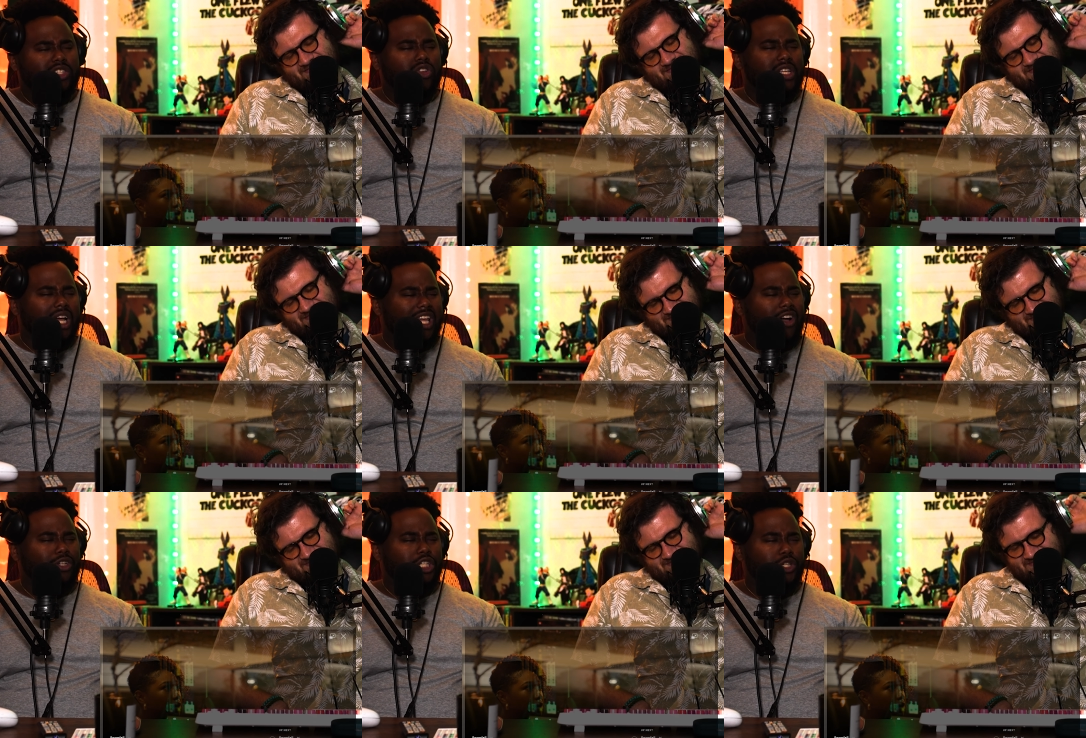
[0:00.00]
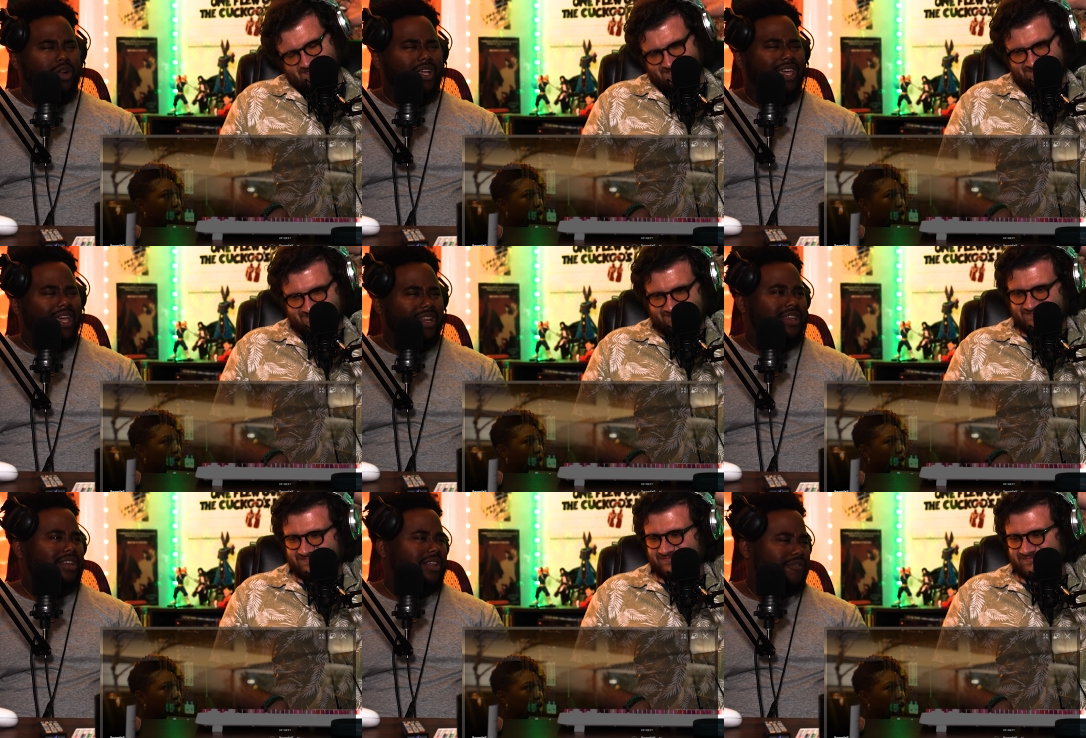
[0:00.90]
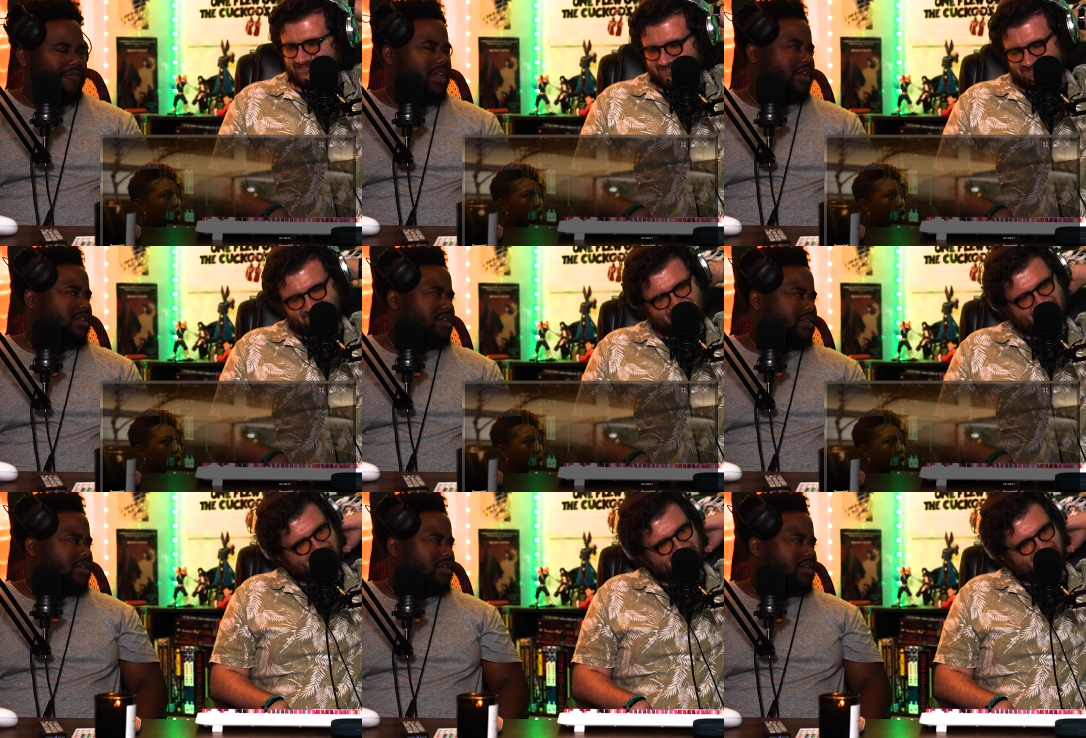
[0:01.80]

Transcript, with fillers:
Speaker 1: saw this nigga Leon shoot her kid in front of her,